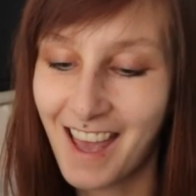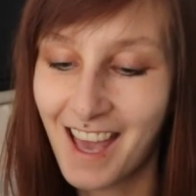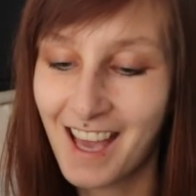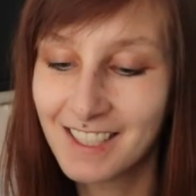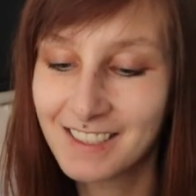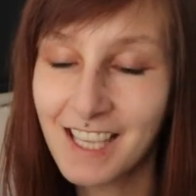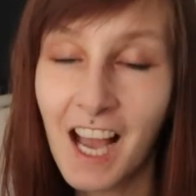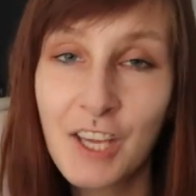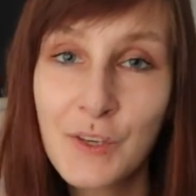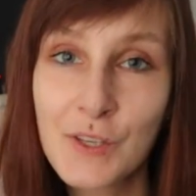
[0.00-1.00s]
and
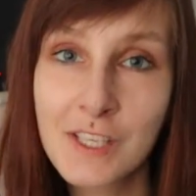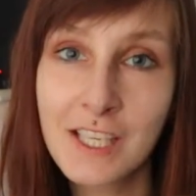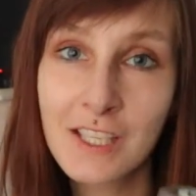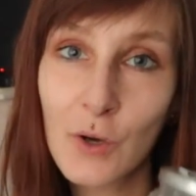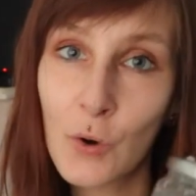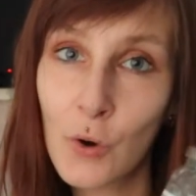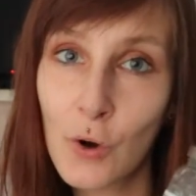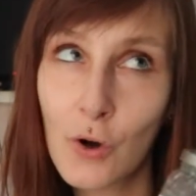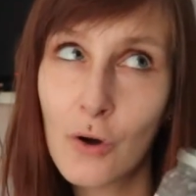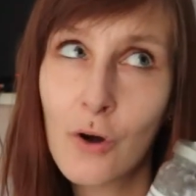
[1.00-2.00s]
I use it
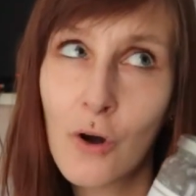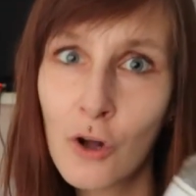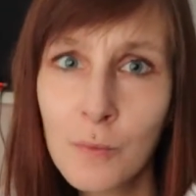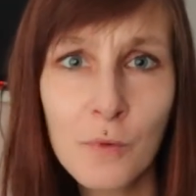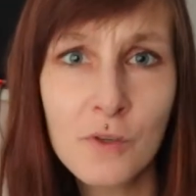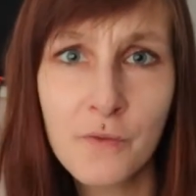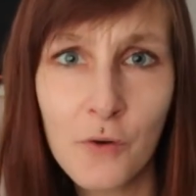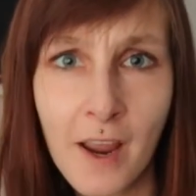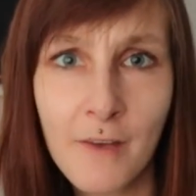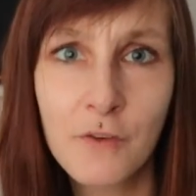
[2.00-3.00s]
almost
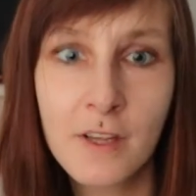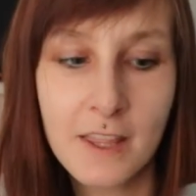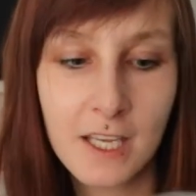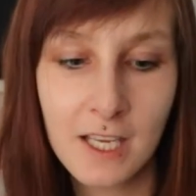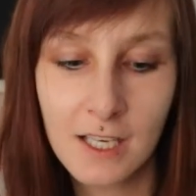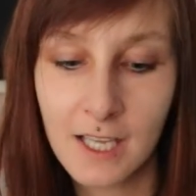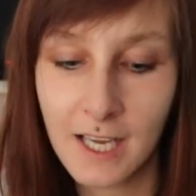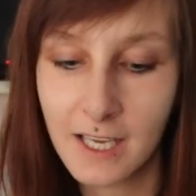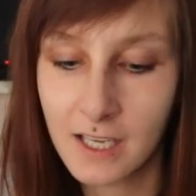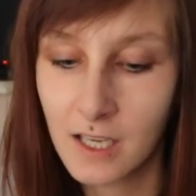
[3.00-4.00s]
for everything,
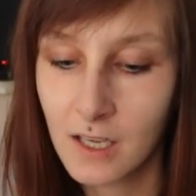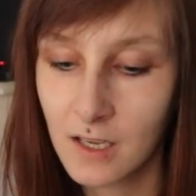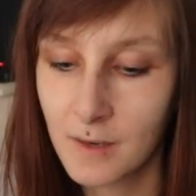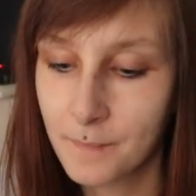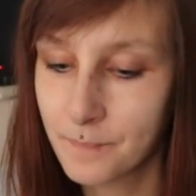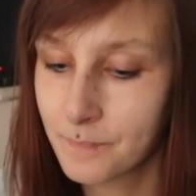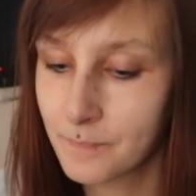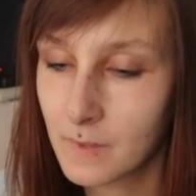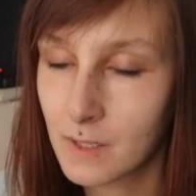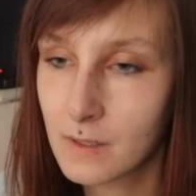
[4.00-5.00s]
like
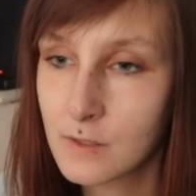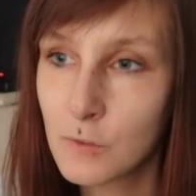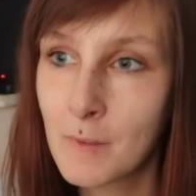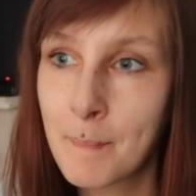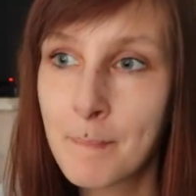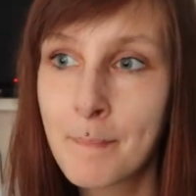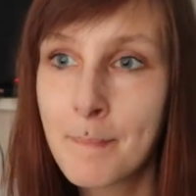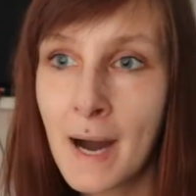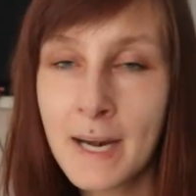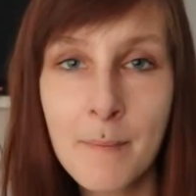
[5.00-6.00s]
to my
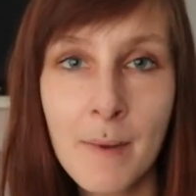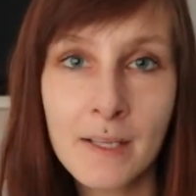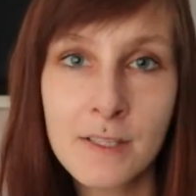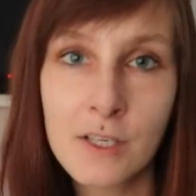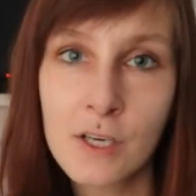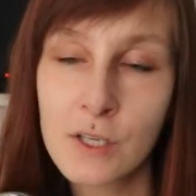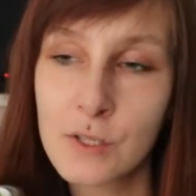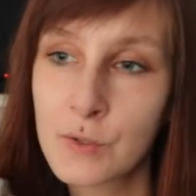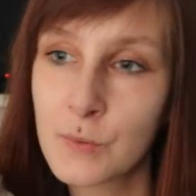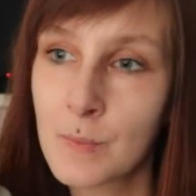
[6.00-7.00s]
body butter,
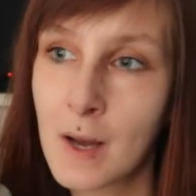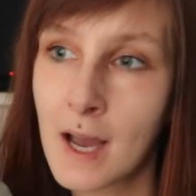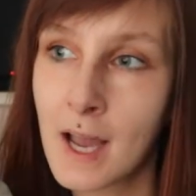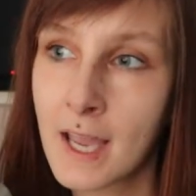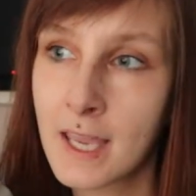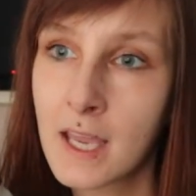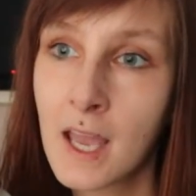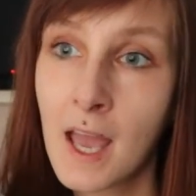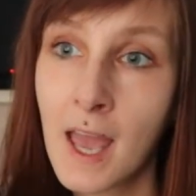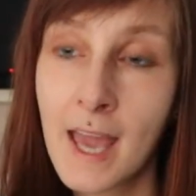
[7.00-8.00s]
to my
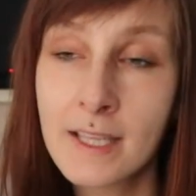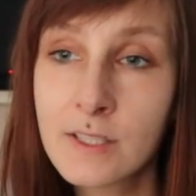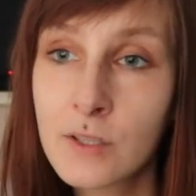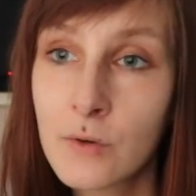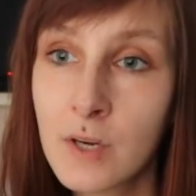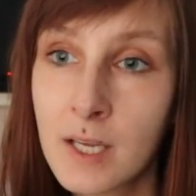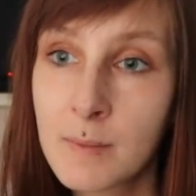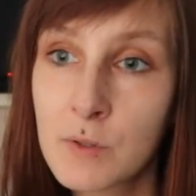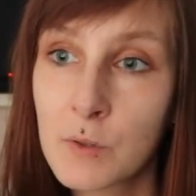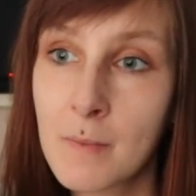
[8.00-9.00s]
hand
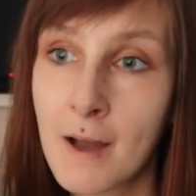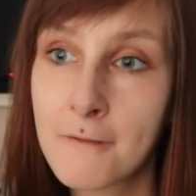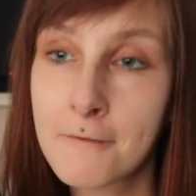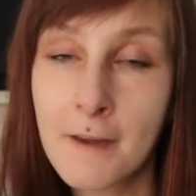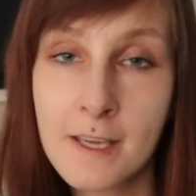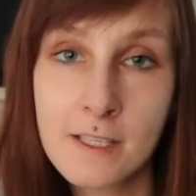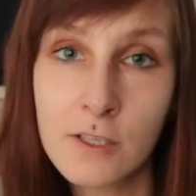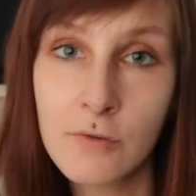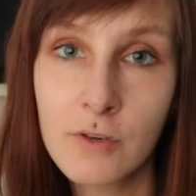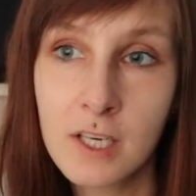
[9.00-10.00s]
cream, to my face
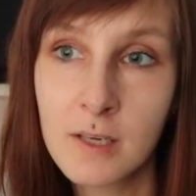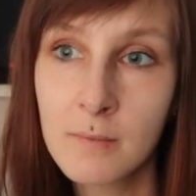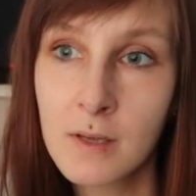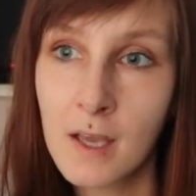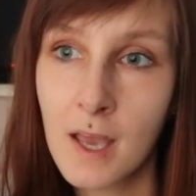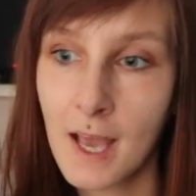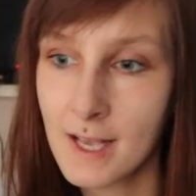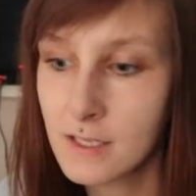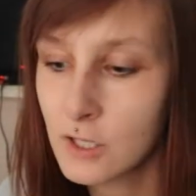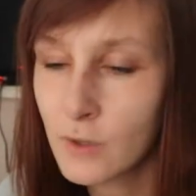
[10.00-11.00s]
cream.
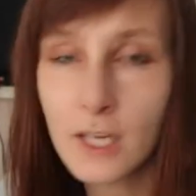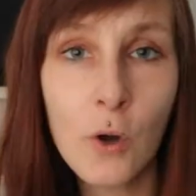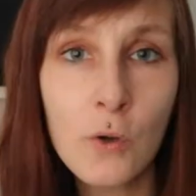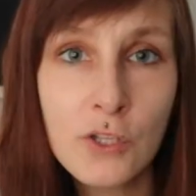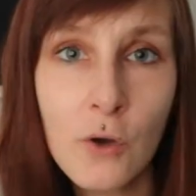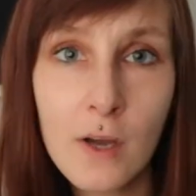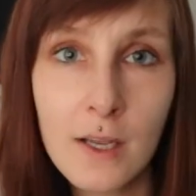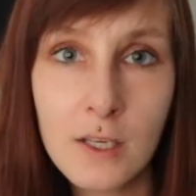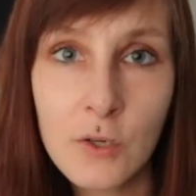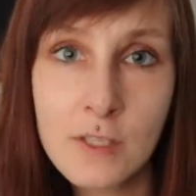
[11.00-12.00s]
You can also
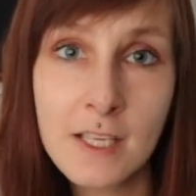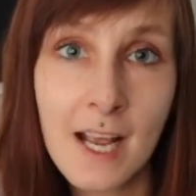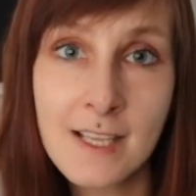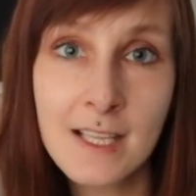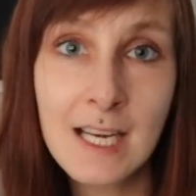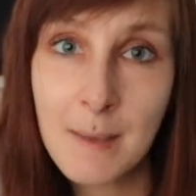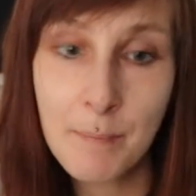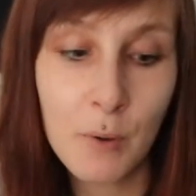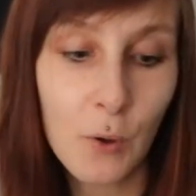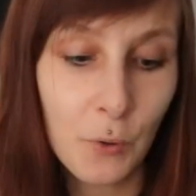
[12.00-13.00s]
use it as a
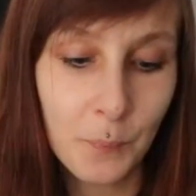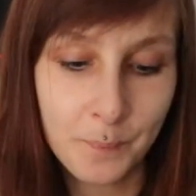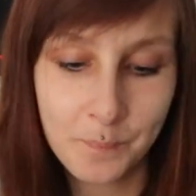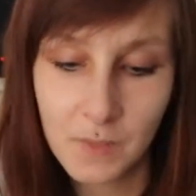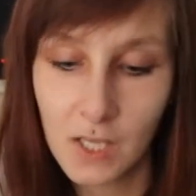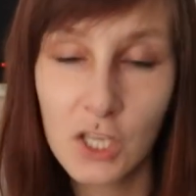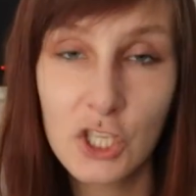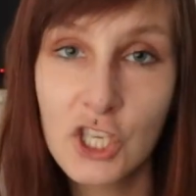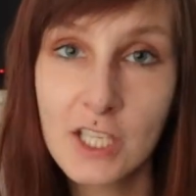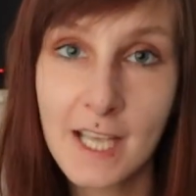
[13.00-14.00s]
lip balm,
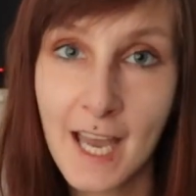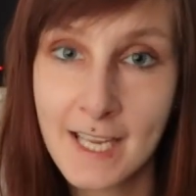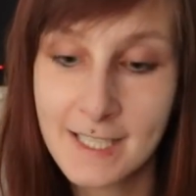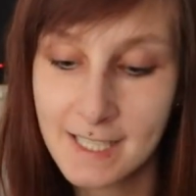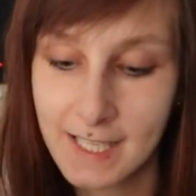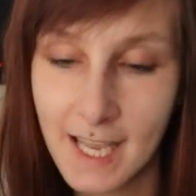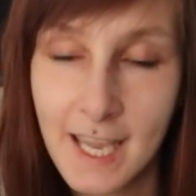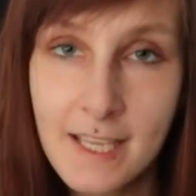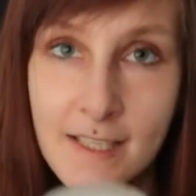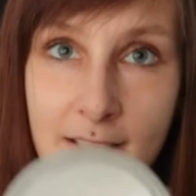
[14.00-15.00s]
just as it
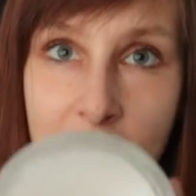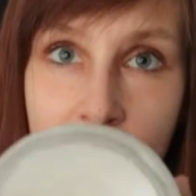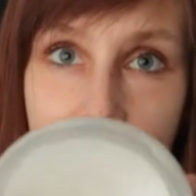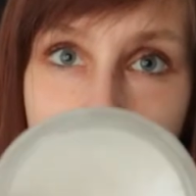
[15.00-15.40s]
is,